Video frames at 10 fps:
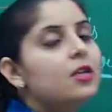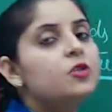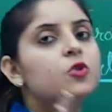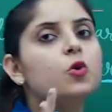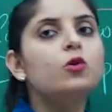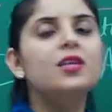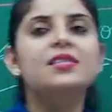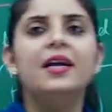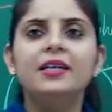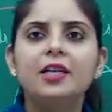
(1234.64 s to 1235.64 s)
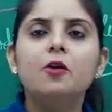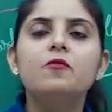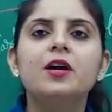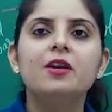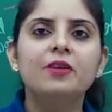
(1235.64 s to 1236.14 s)
So, the center
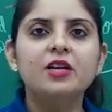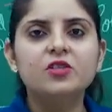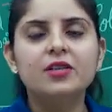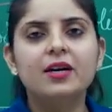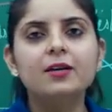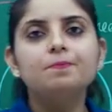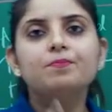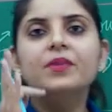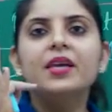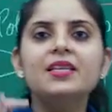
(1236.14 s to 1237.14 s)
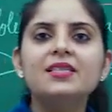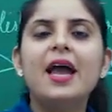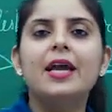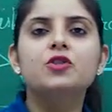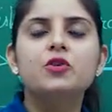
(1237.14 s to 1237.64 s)
of curvature is
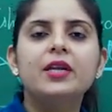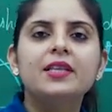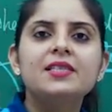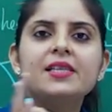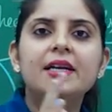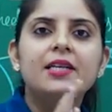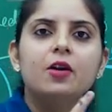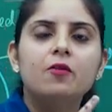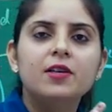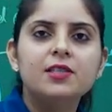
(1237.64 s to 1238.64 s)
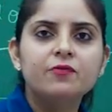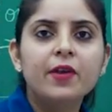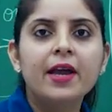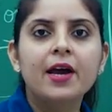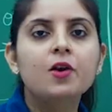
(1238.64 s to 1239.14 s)
actually the center of the
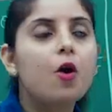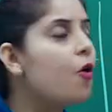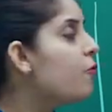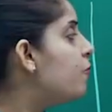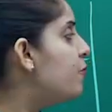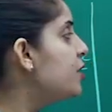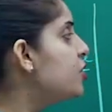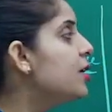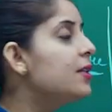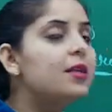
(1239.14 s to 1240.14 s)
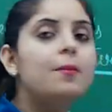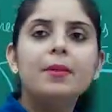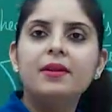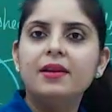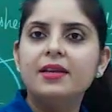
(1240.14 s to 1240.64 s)
sphere of which the
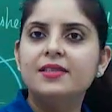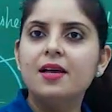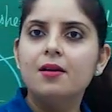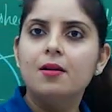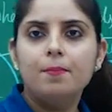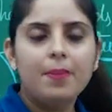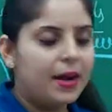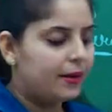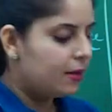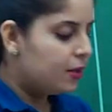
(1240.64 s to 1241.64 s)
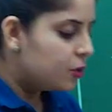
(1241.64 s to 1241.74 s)
mirror is a part.